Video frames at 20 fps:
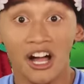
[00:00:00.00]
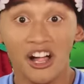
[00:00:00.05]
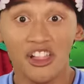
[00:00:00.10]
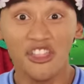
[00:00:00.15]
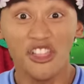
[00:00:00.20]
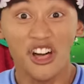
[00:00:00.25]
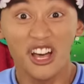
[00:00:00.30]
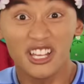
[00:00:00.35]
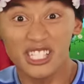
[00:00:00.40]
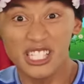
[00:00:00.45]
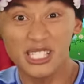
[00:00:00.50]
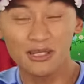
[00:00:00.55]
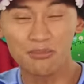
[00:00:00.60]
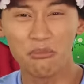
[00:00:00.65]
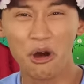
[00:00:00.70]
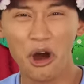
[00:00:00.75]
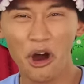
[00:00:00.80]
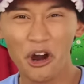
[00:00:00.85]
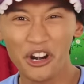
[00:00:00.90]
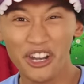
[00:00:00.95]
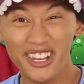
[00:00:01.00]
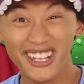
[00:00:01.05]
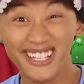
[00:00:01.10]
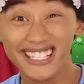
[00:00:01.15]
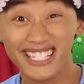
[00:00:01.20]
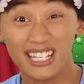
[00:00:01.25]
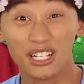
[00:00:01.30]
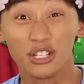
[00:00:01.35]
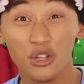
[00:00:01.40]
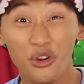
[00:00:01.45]
The
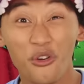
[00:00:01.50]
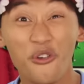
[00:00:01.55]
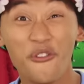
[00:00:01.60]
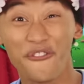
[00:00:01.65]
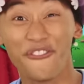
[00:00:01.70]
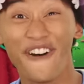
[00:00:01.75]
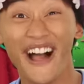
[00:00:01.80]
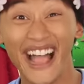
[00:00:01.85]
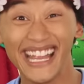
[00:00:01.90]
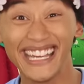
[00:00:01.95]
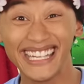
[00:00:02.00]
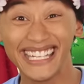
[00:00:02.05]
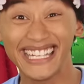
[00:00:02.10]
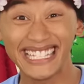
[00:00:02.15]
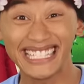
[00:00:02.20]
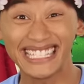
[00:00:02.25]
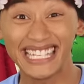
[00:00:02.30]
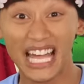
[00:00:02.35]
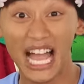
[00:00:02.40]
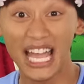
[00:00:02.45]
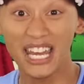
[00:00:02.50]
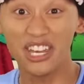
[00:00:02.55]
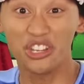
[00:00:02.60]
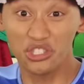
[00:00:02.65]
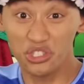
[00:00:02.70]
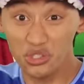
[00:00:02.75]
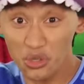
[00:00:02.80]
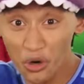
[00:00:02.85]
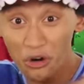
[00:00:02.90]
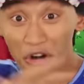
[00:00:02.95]
smartest clue-finding
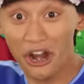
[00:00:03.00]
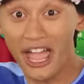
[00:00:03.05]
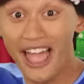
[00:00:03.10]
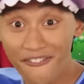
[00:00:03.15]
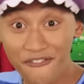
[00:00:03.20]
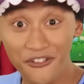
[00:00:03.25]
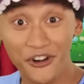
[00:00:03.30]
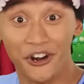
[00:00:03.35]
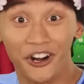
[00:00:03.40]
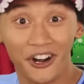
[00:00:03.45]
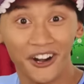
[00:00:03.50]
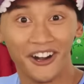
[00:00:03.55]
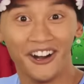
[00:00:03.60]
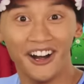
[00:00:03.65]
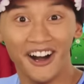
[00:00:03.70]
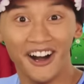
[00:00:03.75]
dinosaur ever.